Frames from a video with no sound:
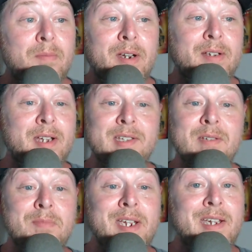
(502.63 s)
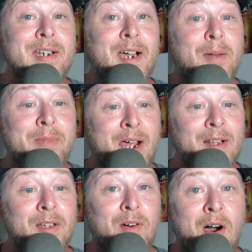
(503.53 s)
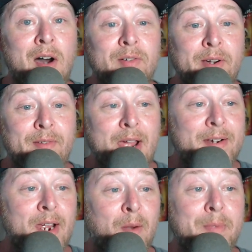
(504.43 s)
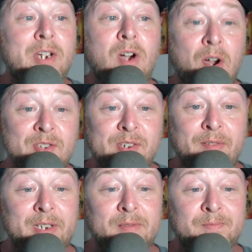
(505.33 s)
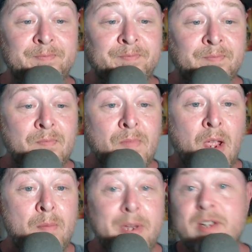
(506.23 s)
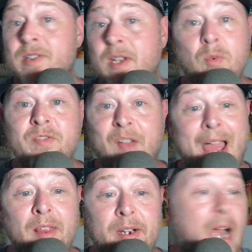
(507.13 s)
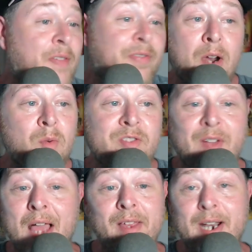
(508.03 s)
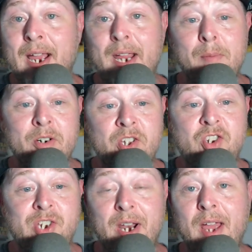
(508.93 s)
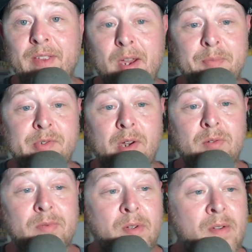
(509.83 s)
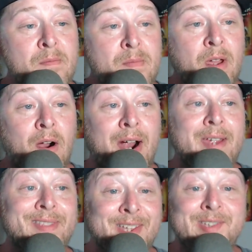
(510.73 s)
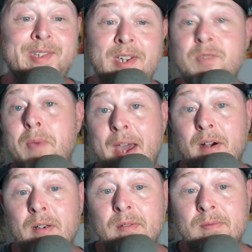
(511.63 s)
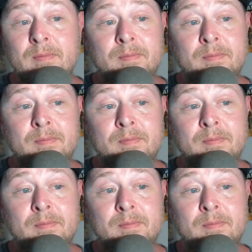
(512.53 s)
But it doesn't mean I'm not a little ornery right now because of it. Because it was valid. I thought it was valid. I hammered the shit out of the episode. All right, this is better.